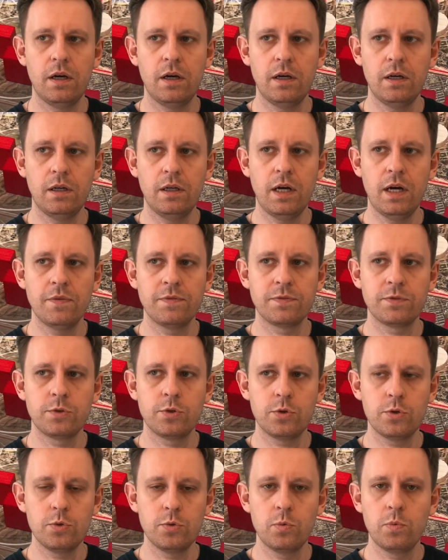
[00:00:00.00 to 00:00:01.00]

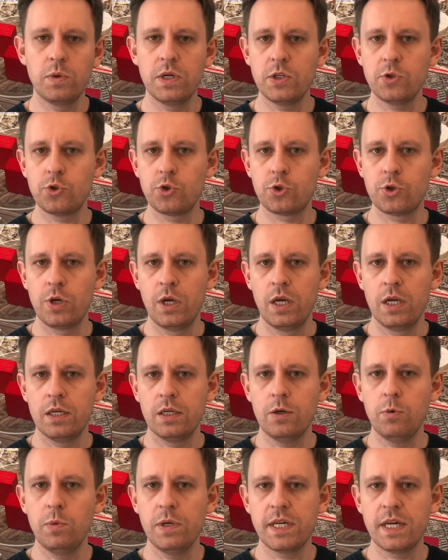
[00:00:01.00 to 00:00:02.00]
after which
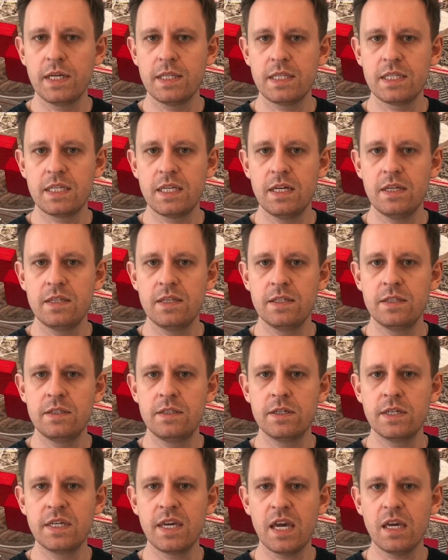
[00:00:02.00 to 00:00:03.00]
we can say that
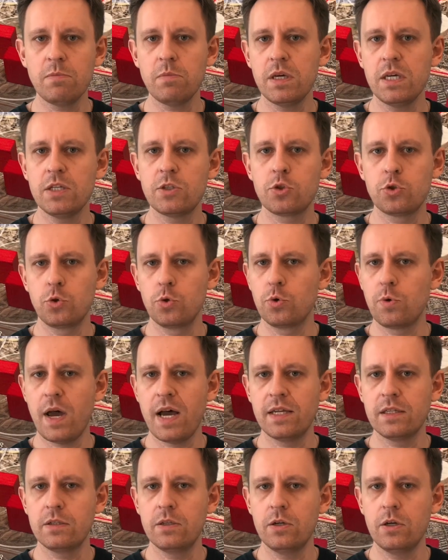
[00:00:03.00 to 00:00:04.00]
the game is too
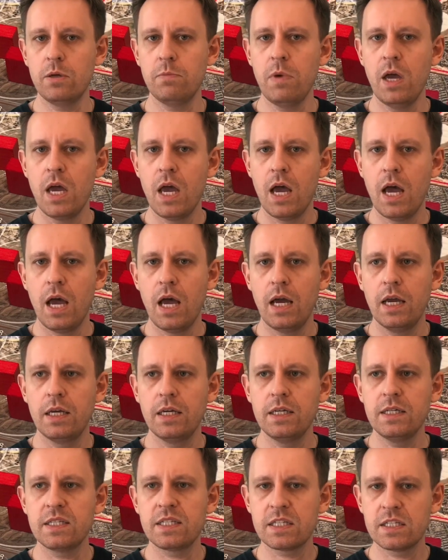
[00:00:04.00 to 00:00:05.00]
random
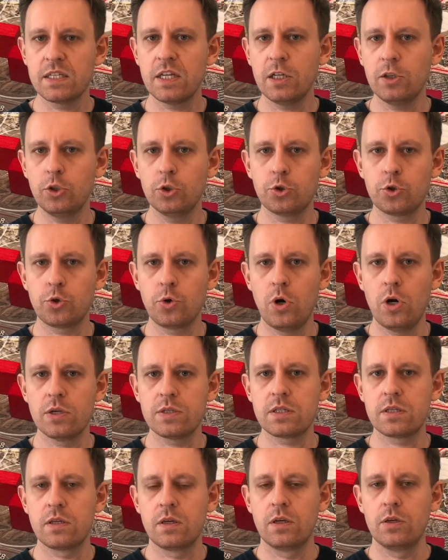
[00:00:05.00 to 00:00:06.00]
is still not
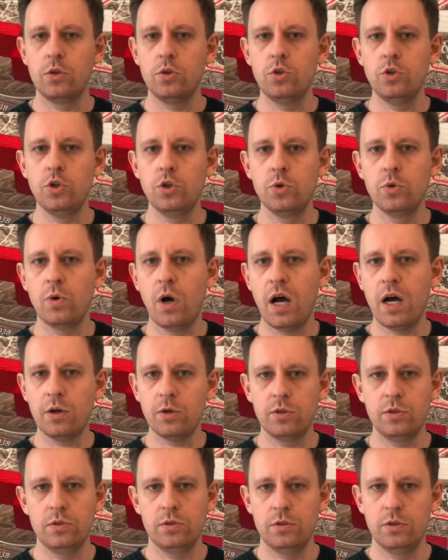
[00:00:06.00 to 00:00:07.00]
crossed. You
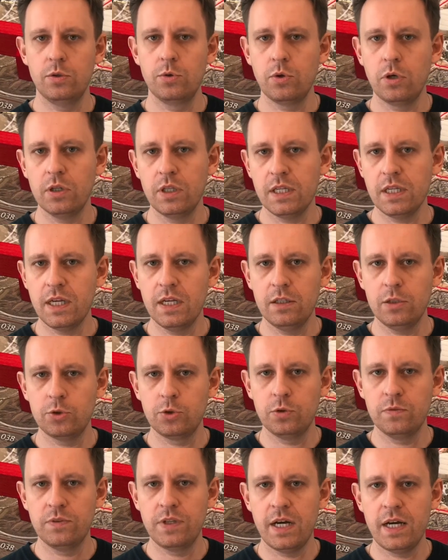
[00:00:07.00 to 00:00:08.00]
are rolling a lot
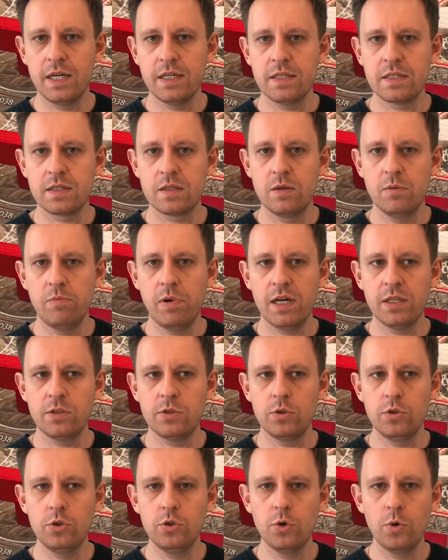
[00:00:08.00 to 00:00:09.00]
of dice,
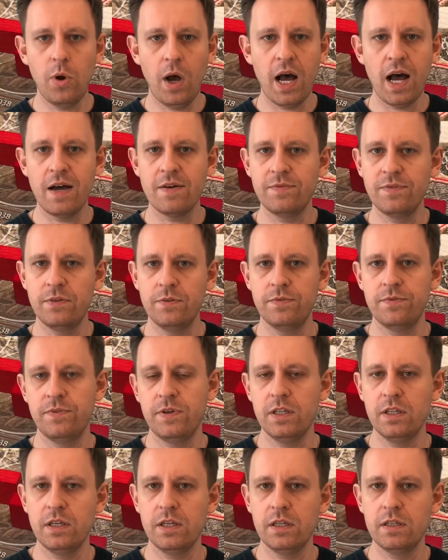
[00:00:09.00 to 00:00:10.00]
but you have the
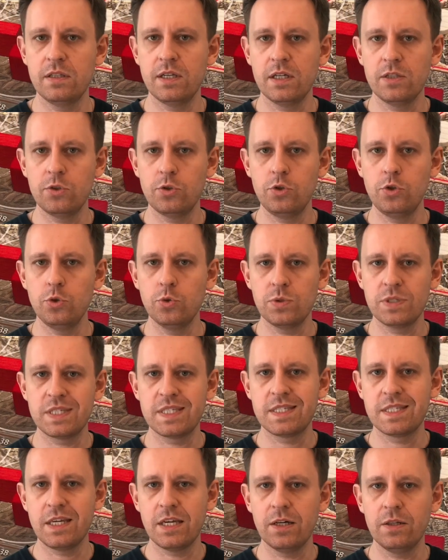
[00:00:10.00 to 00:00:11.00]
feeling that you
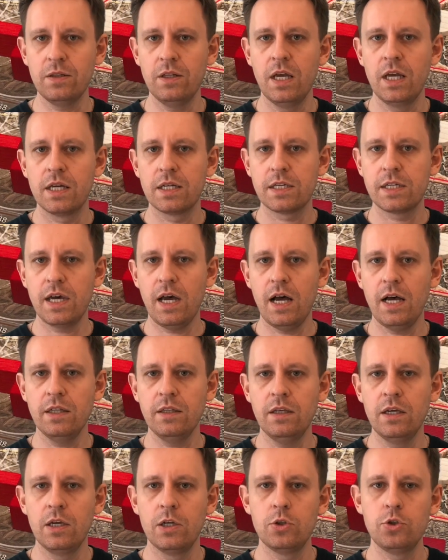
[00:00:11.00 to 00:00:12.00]
still
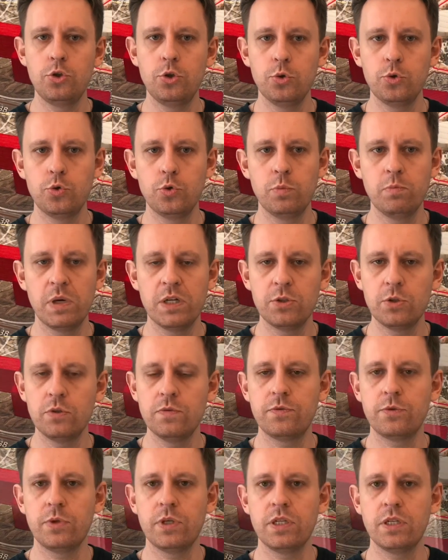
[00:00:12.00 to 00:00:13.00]
can, due to
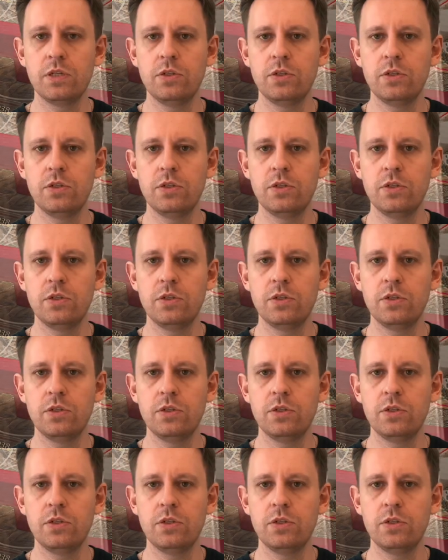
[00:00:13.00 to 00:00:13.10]
maneuvering,